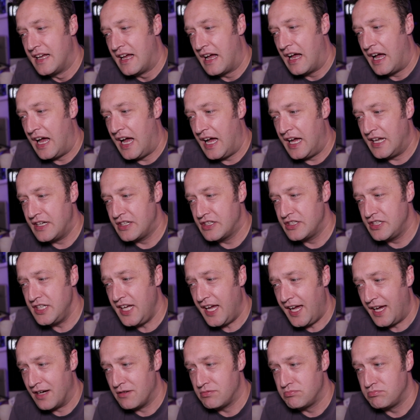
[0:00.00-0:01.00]
And
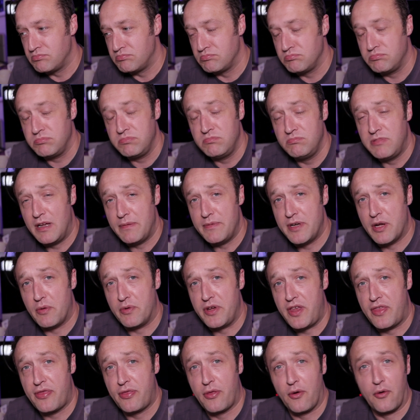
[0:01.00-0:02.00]
yeah, let me know
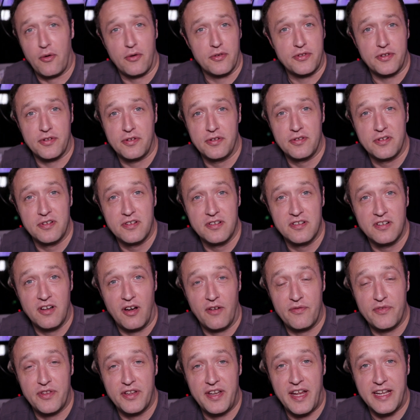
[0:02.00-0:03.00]
what you thought
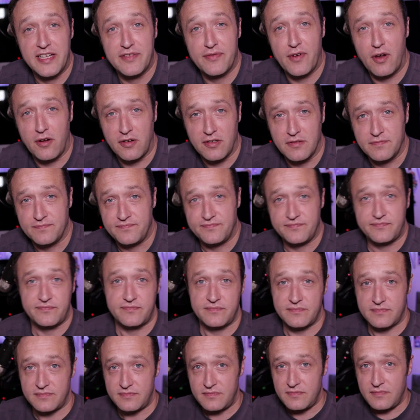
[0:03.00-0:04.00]
of today's vlog.
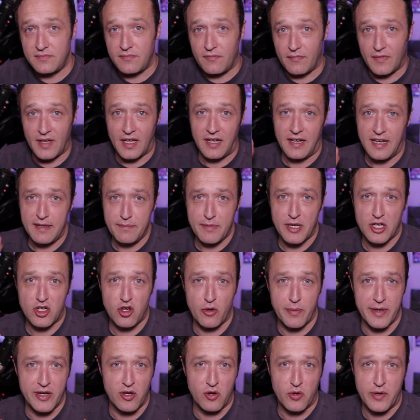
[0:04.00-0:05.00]
Leave me a
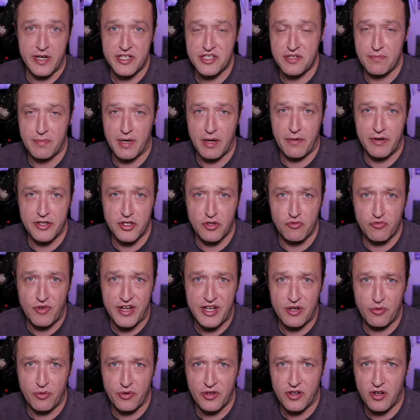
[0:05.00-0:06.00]
comment or question below. I do
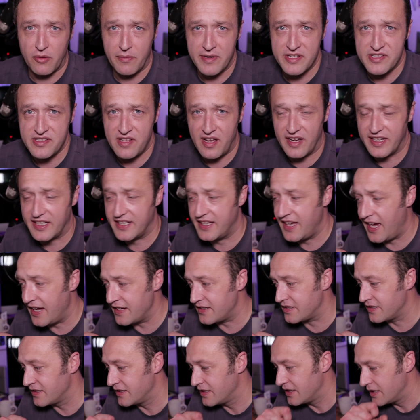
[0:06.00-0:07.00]
read all the comments that I
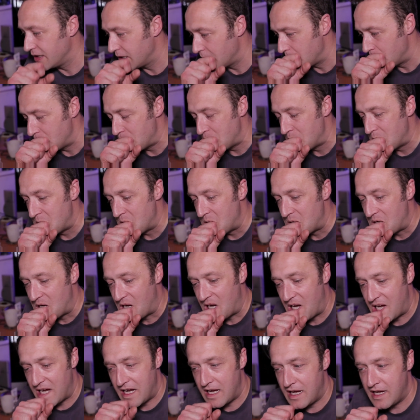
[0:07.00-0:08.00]
get.
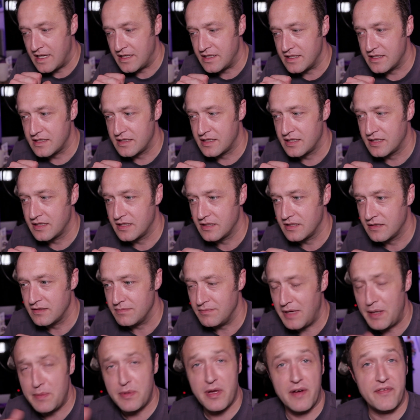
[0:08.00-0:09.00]
And
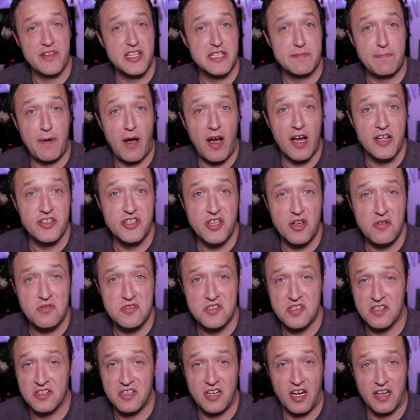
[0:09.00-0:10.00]
maybe I've inspired you
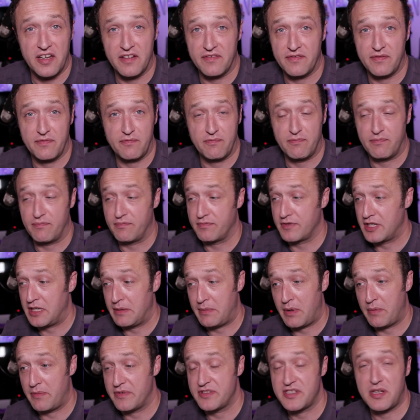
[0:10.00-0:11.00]
to kind of
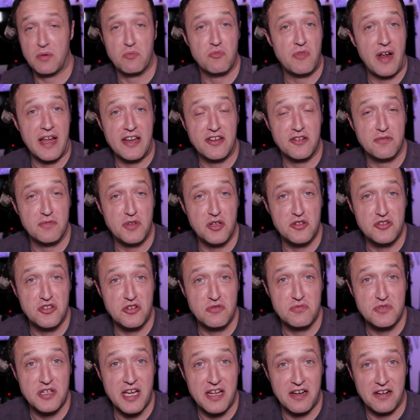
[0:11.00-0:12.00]
come up with some random
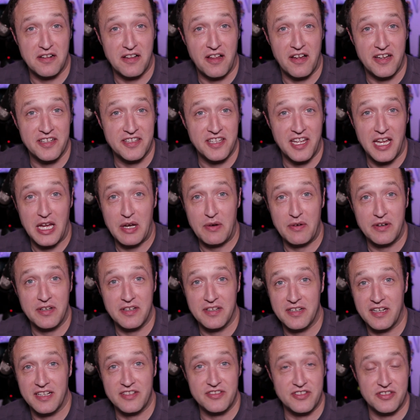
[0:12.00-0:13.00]
YouTube channel idea
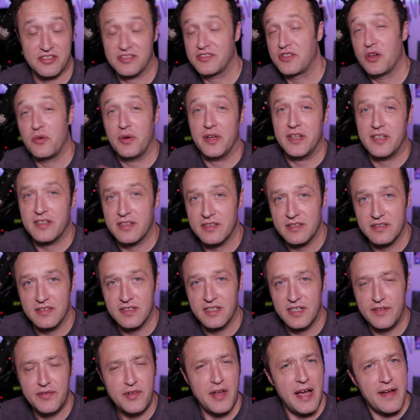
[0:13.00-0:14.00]
and, and just do it.
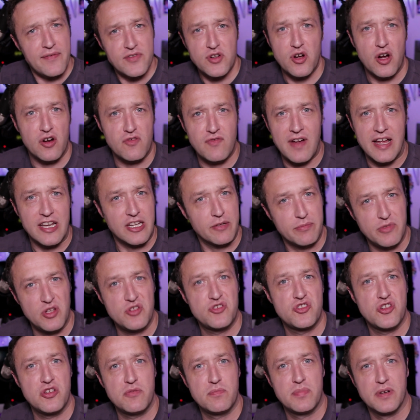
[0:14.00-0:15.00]
If you have got a random
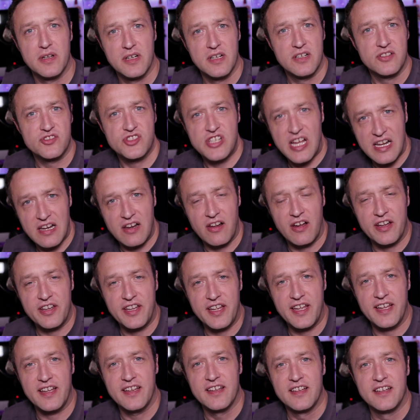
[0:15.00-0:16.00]
YouTube channel
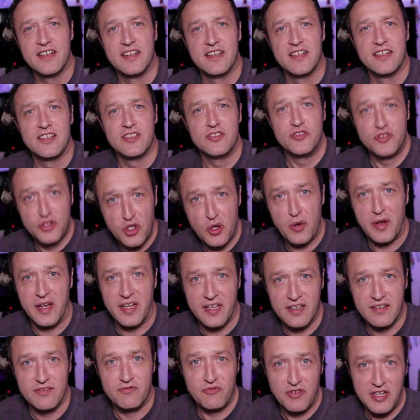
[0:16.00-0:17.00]
idea, do
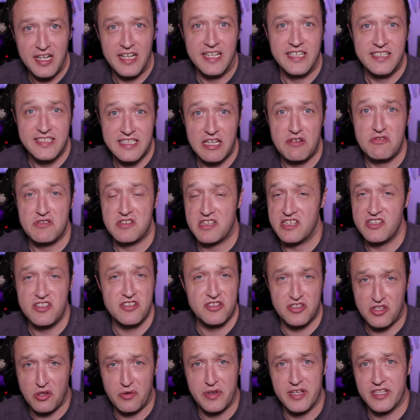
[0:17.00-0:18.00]
it. Really, seriously,
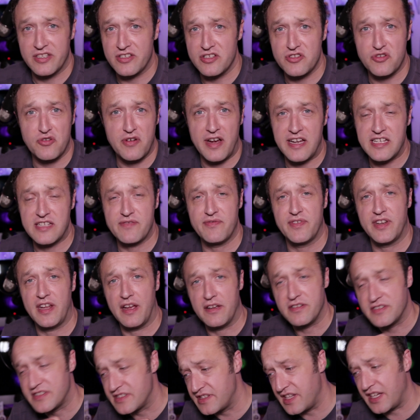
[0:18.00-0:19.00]
just do it. Just create some
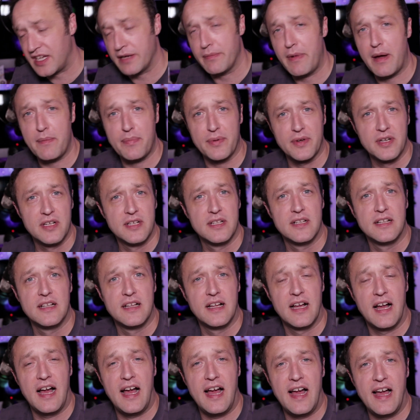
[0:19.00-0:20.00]
videos, stick them up,
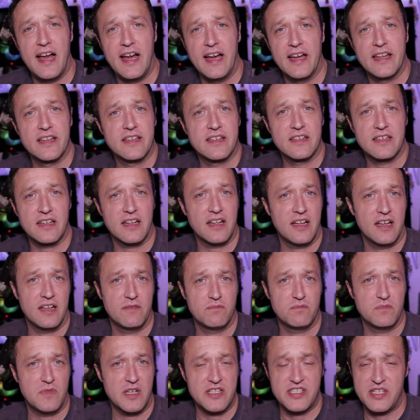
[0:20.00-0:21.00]
and,
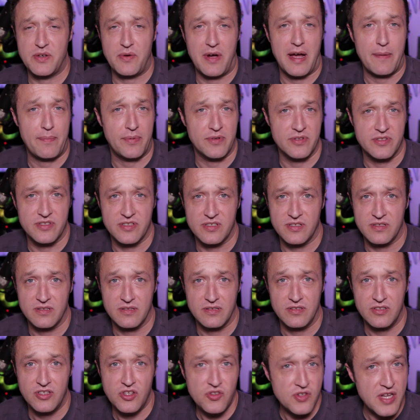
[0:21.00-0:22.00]
um, and see what happens.
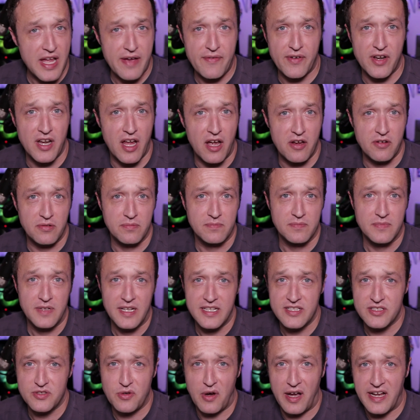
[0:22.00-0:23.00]
You never know.
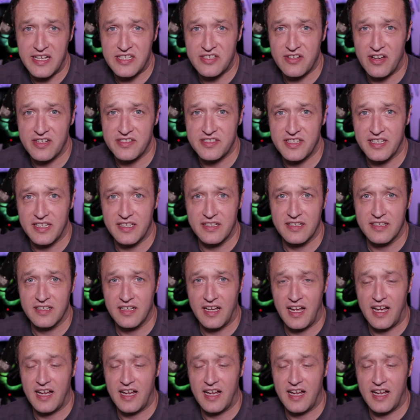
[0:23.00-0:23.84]
It's quite exciting.